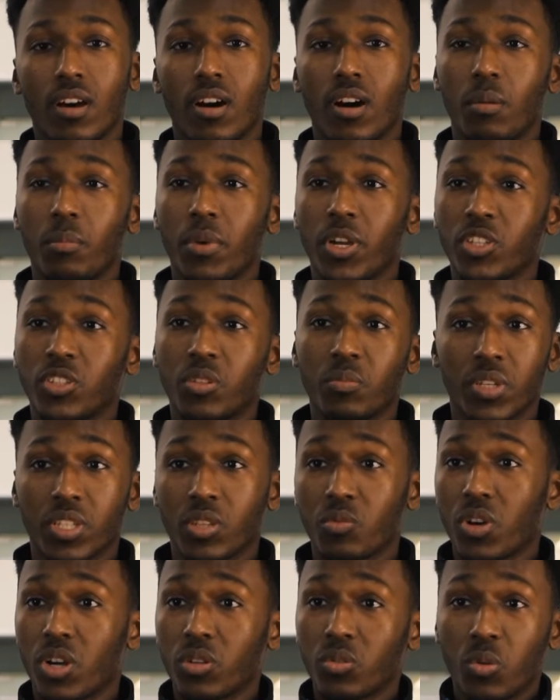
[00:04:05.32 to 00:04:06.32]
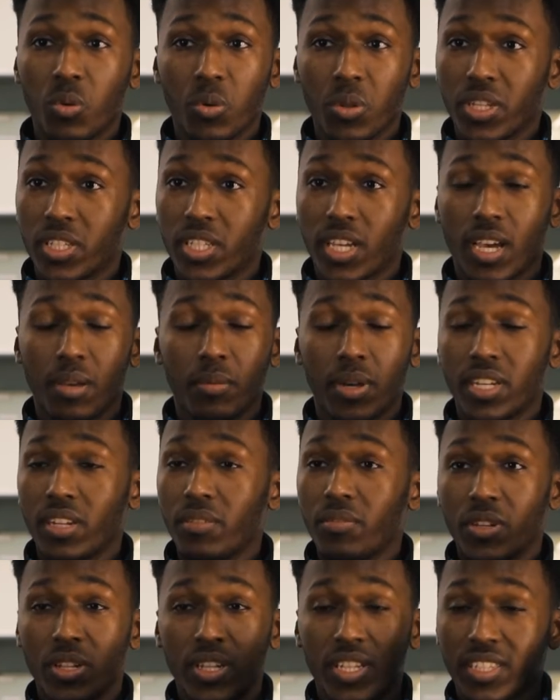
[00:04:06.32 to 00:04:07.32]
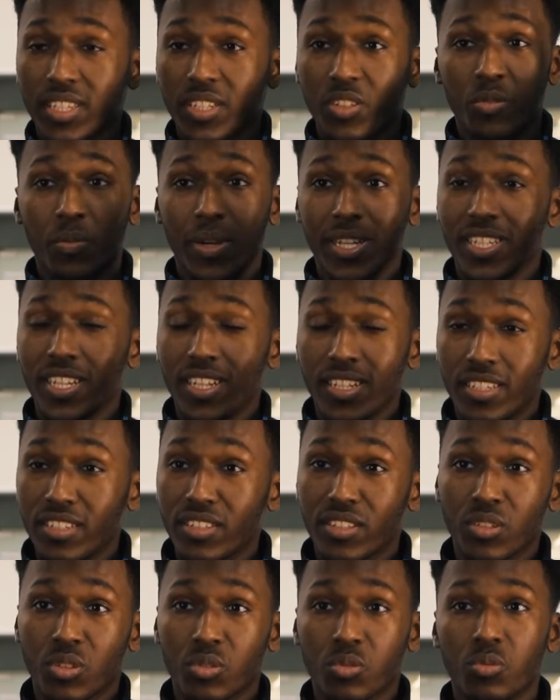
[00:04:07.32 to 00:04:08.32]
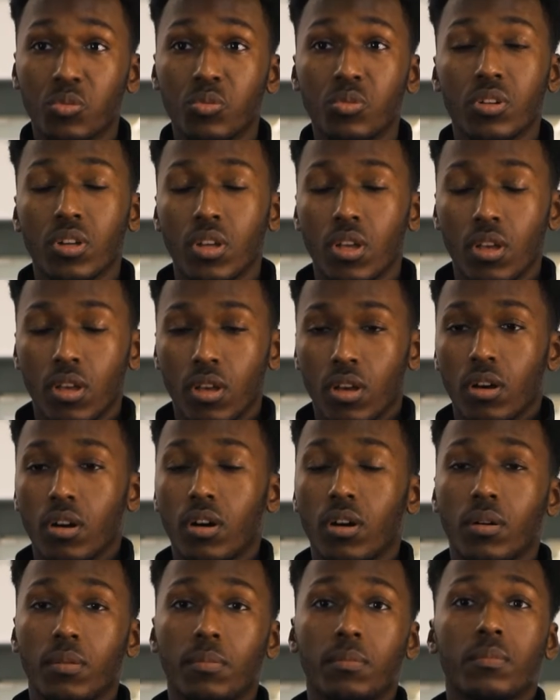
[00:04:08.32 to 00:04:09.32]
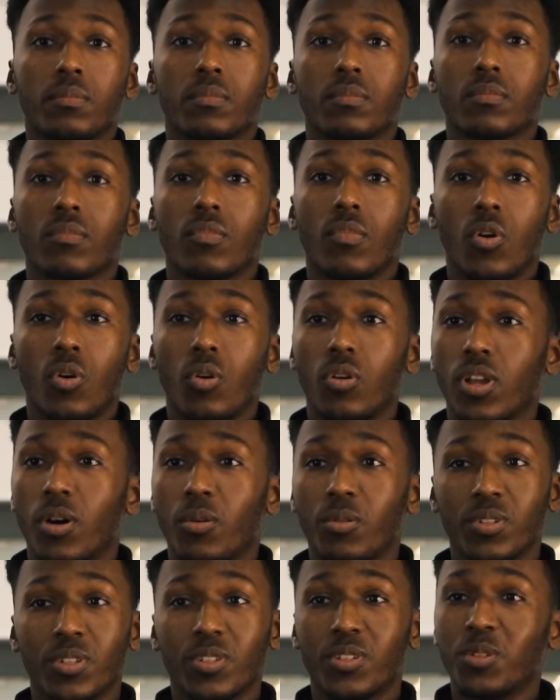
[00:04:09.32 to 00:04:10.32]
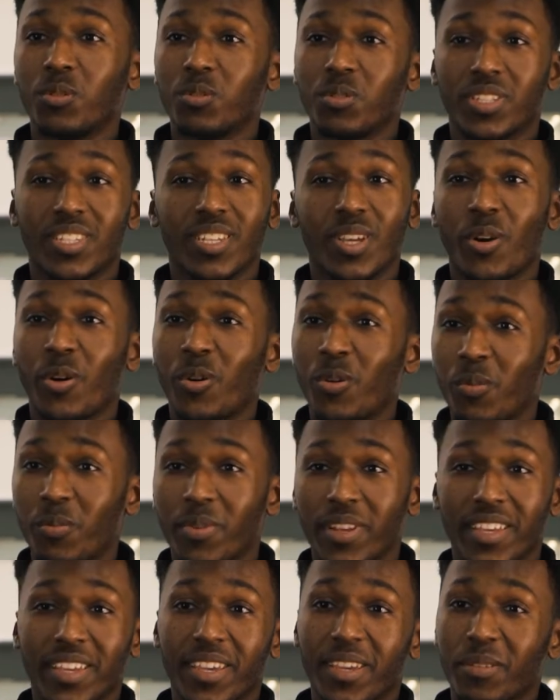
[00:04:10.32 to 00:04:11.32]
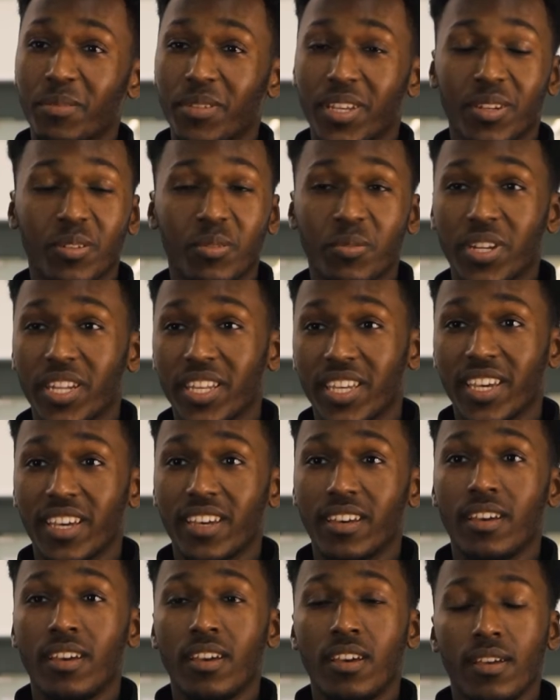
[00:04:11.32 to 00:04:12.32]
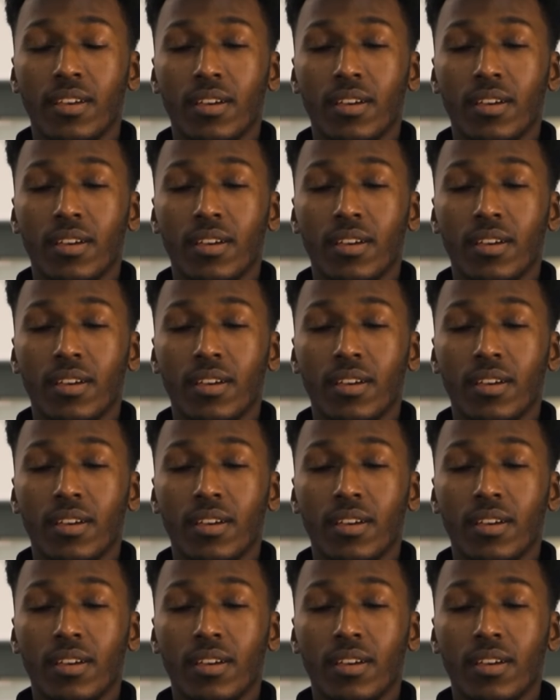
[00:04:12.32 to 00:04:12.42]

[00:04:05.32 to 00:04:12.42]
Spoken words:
I used to mess around all the time. I never listened to my teachers in school. All I wanted to do was sit at home, play games. I didn't really care.